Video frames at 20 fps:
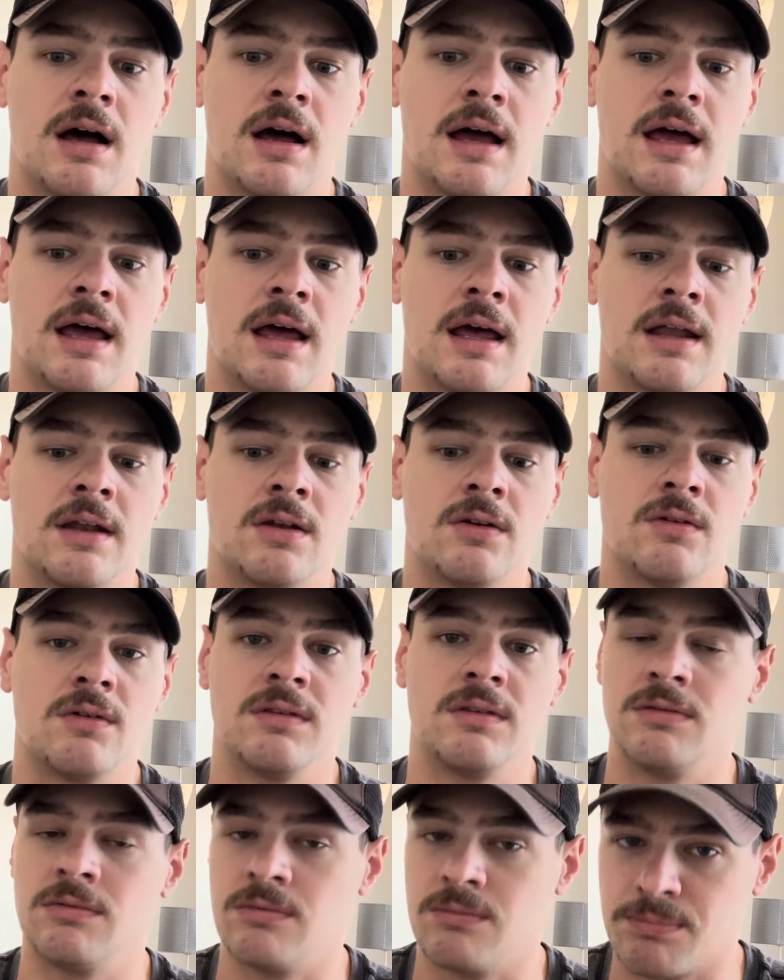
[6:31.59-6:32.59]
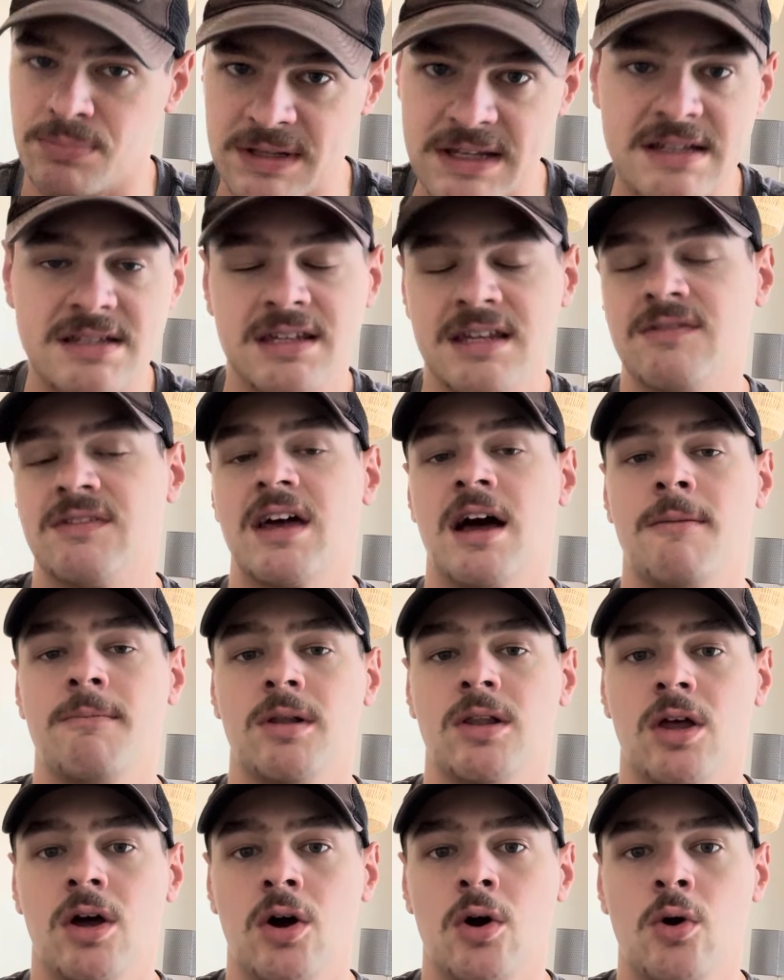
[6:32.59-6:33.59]
And please leave down
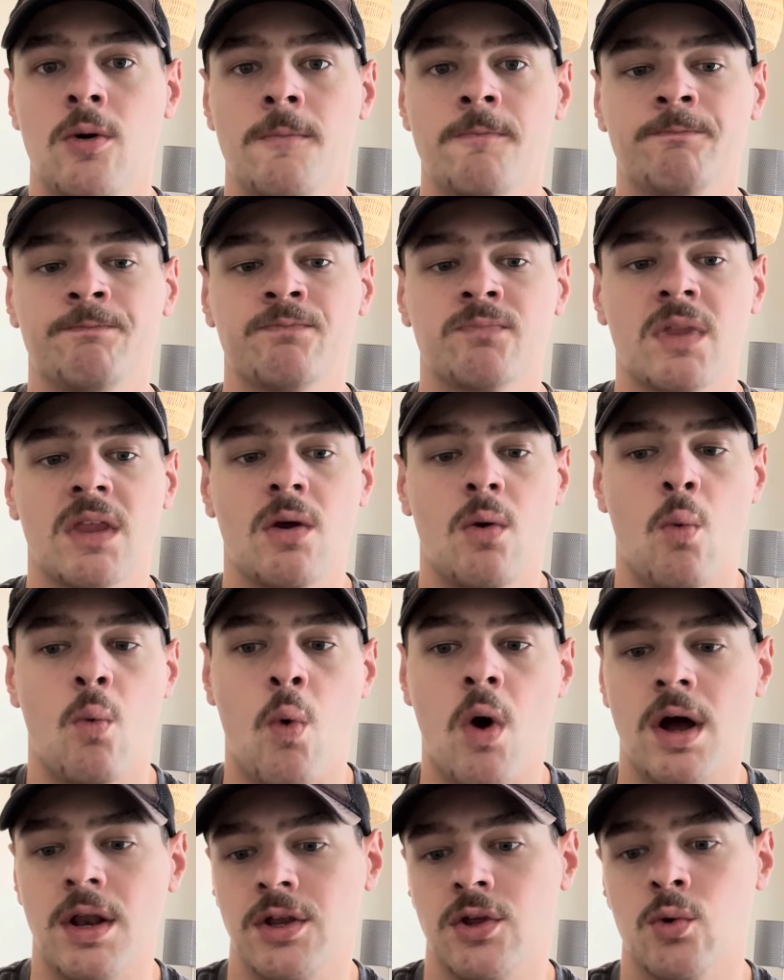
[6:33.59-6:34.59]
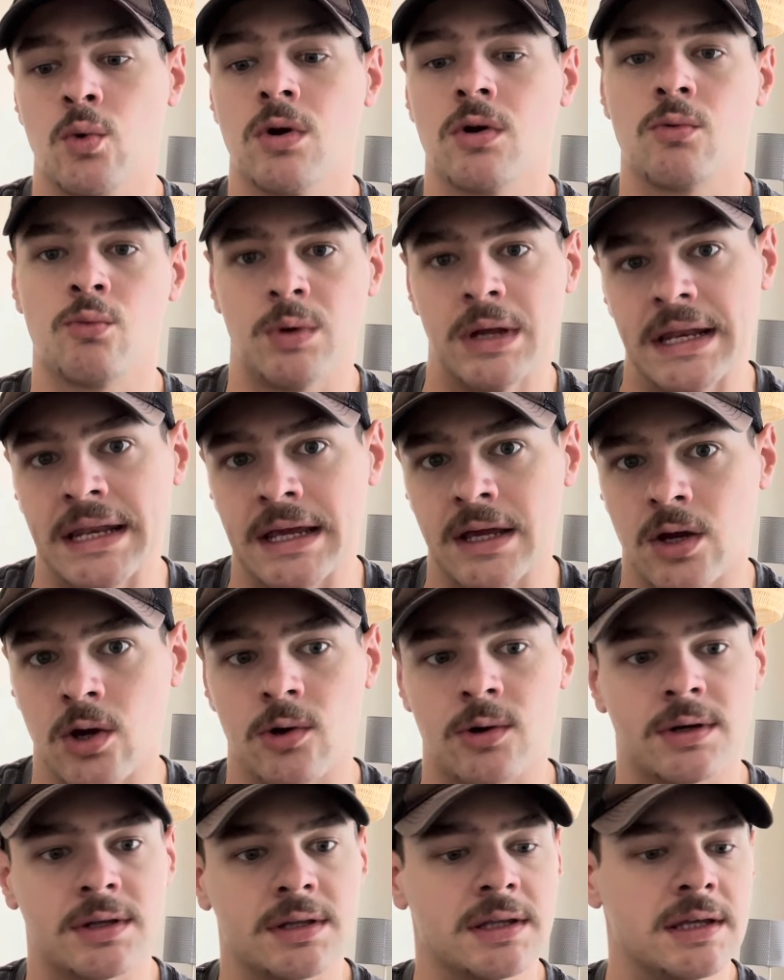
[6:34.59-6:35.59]
below what you're reading
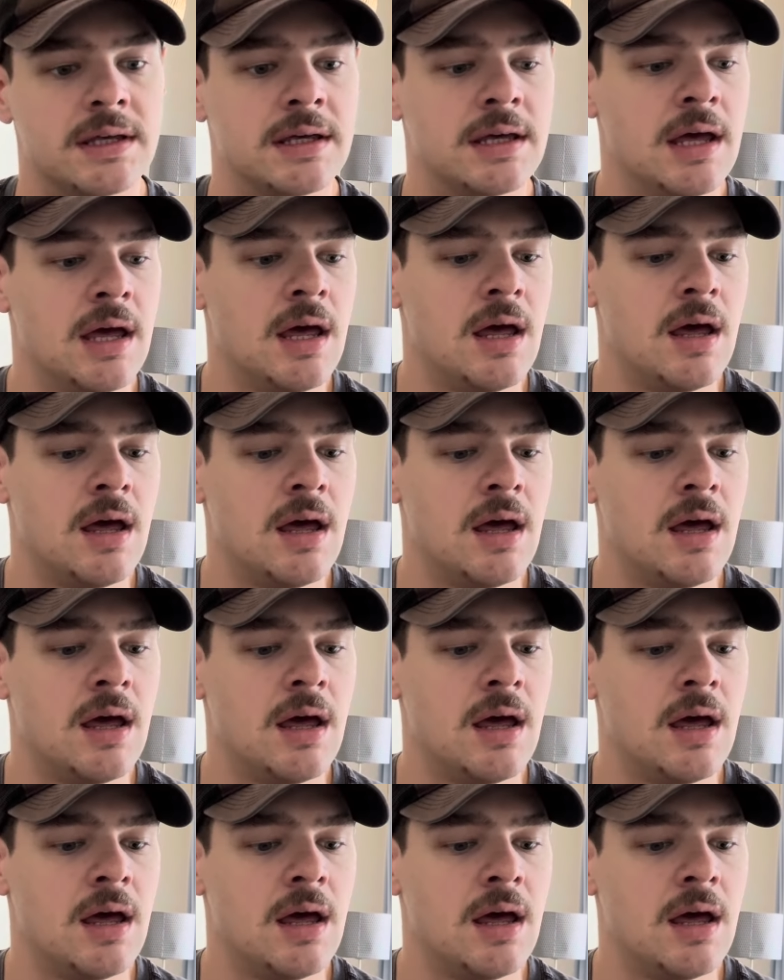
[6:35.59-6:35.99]
currently,